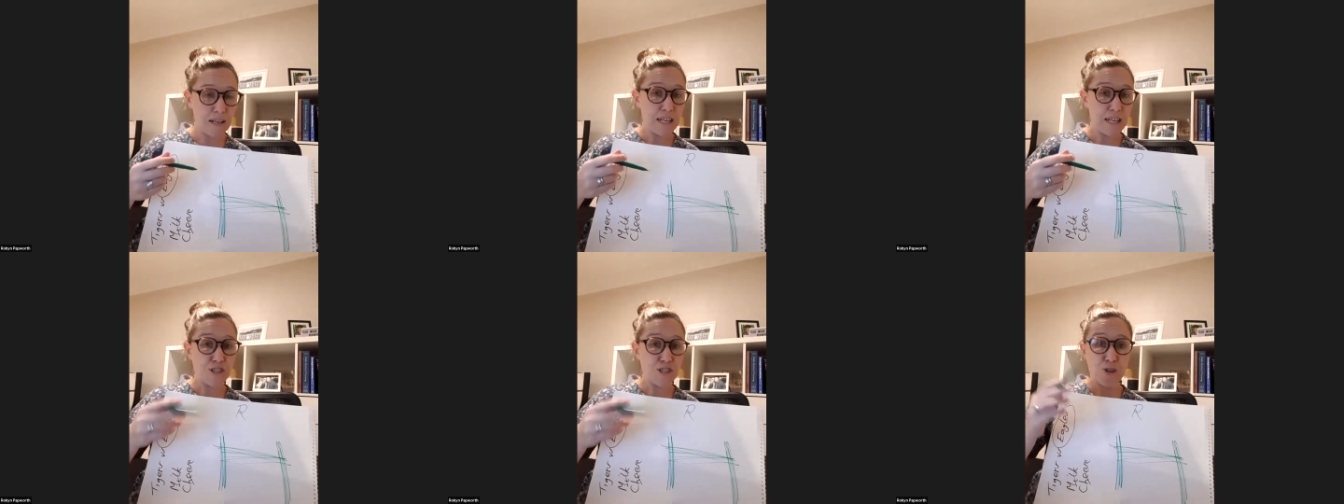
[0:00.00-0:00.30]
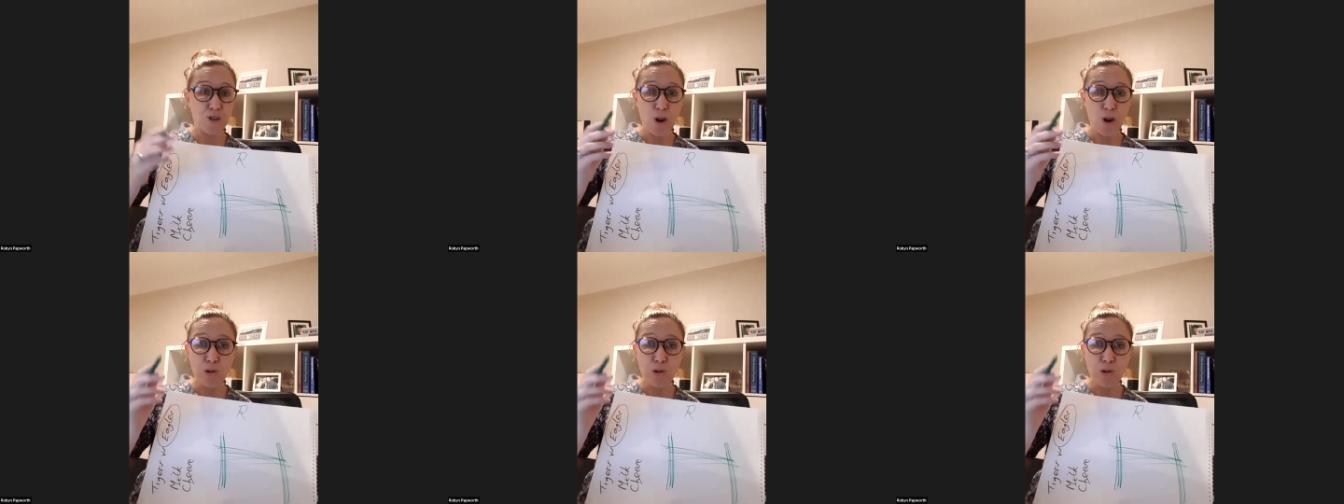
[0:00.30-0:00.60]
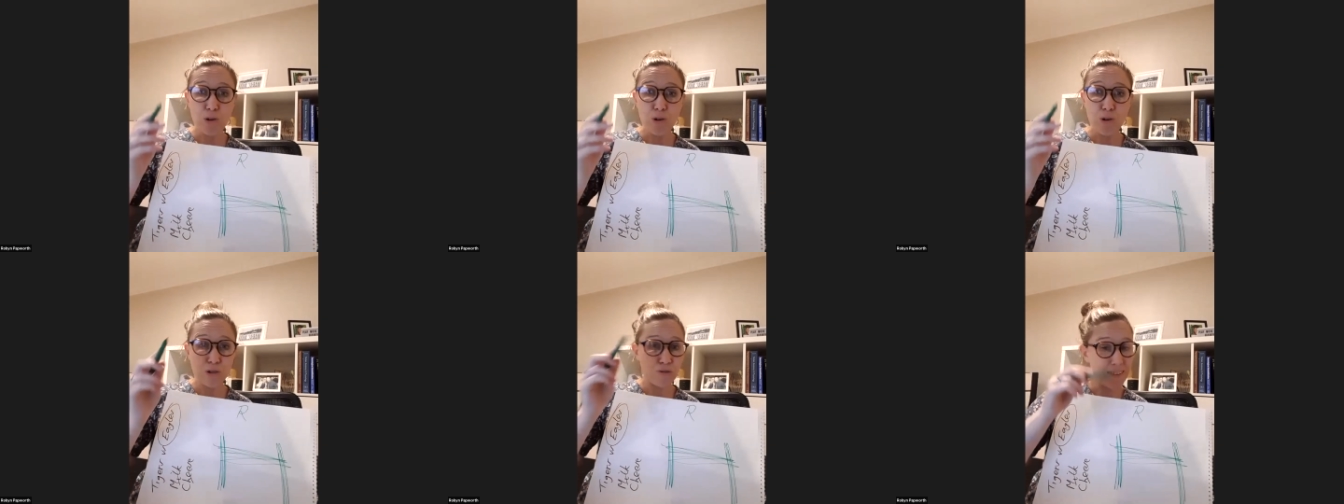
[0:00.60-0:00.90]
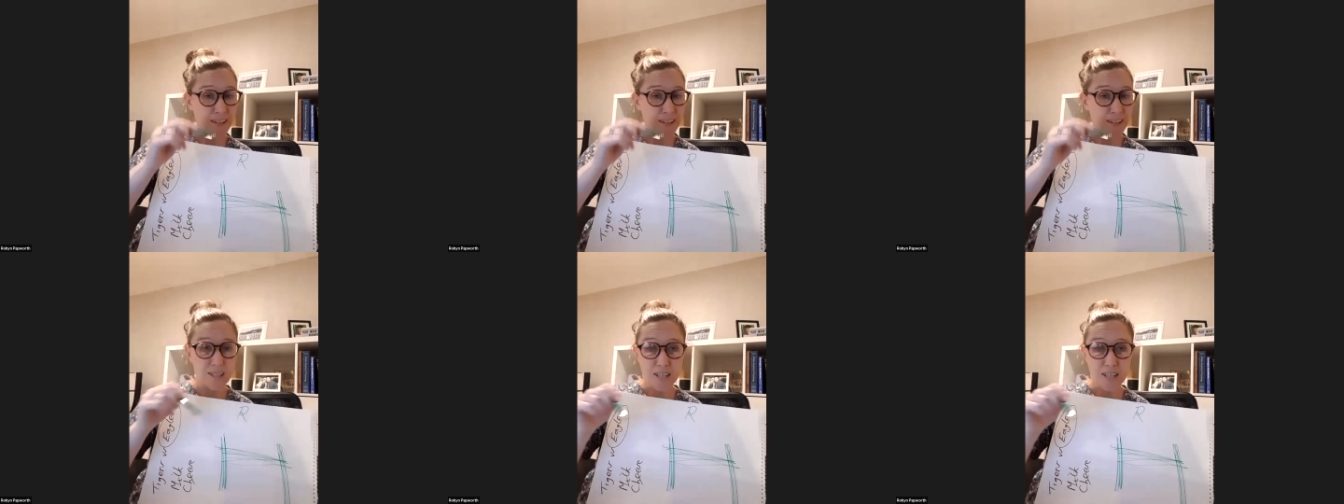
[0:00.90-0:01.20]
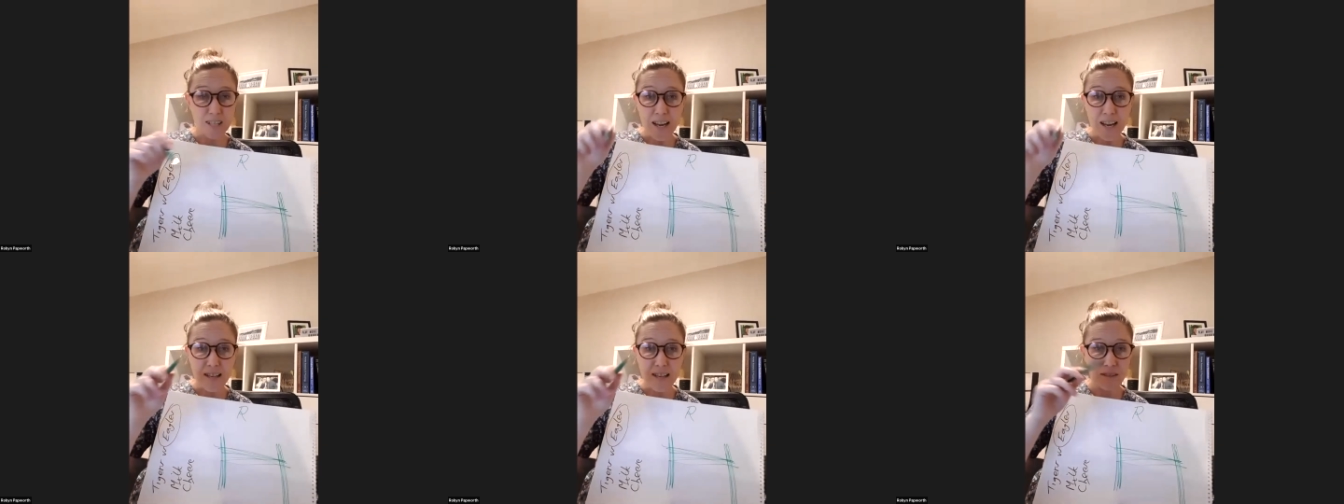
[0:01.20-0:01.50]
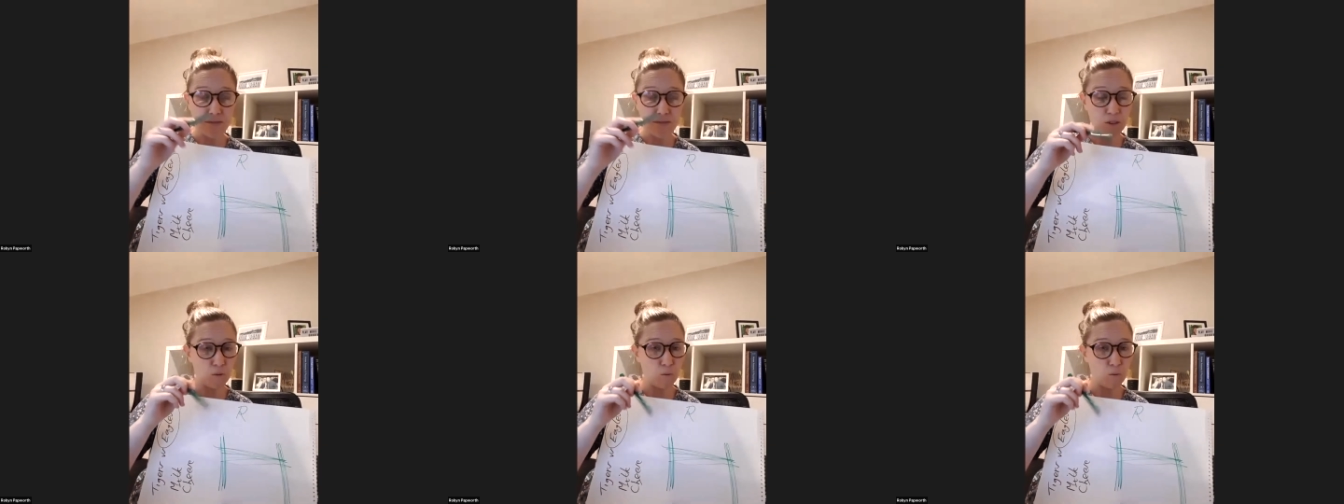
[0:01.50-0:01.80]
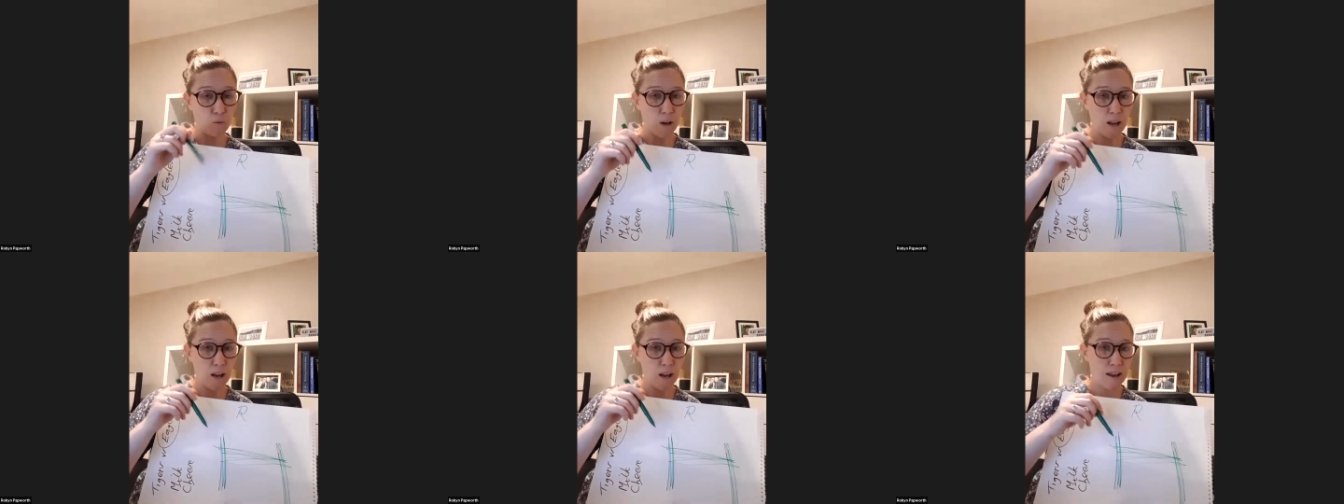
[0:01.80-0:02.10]
circles around the days of the
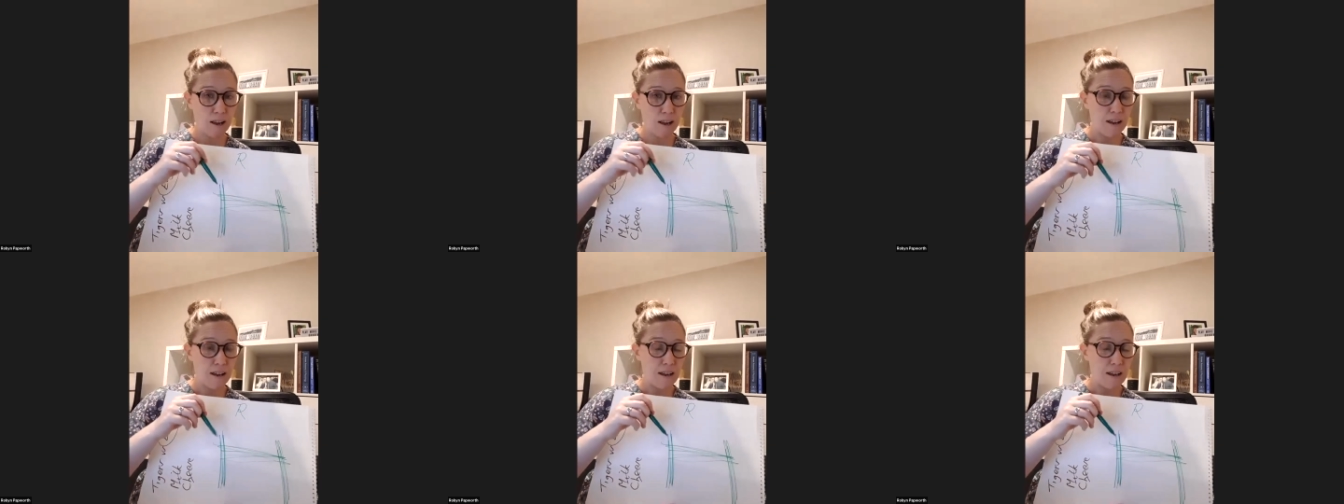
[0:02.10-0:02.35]
week,